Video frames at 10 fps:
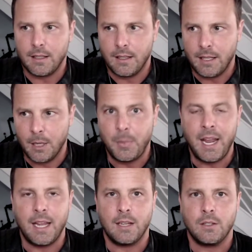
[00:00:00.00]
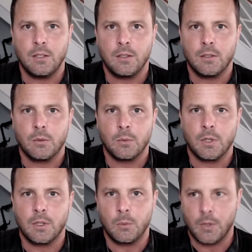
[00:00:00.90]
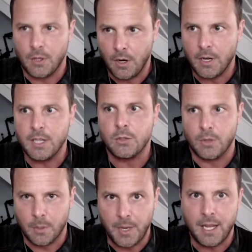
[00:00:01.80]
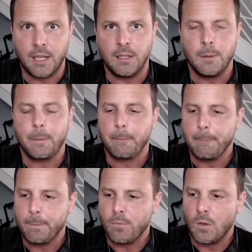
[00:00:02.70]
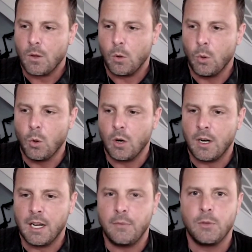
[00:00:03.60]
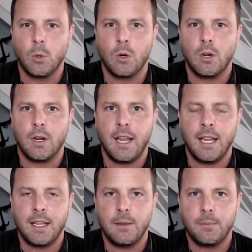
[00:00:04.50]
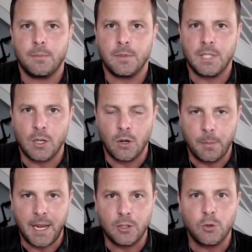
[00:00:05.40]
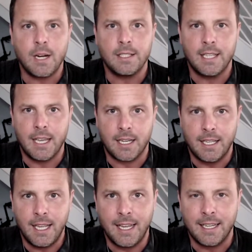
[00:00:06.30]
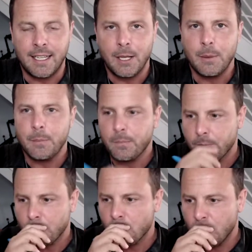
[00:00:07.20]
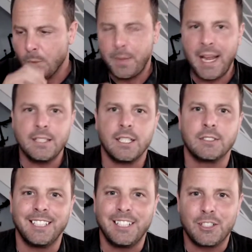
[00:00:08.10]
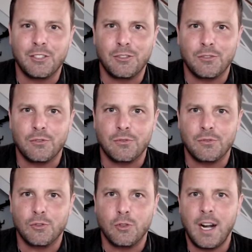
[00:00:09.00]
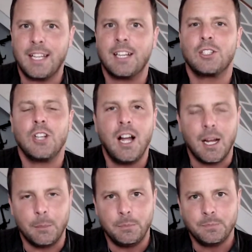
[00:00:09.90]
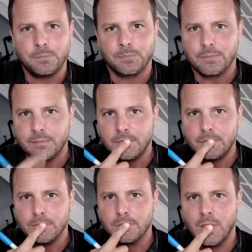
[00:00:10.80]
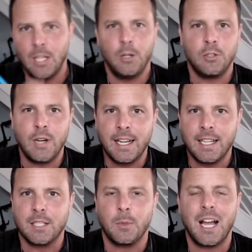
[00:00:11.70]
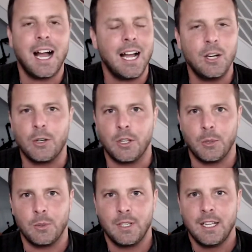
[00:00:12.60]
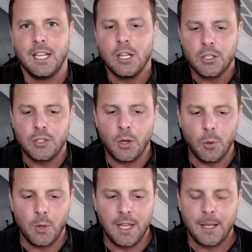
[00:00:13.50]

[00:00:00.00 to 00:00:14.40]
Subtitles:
in a band with an artist or in a band, or if you're a singer or a band trying to get a gig, you're basically trying to get a job. You're trying to get someone to hire you. So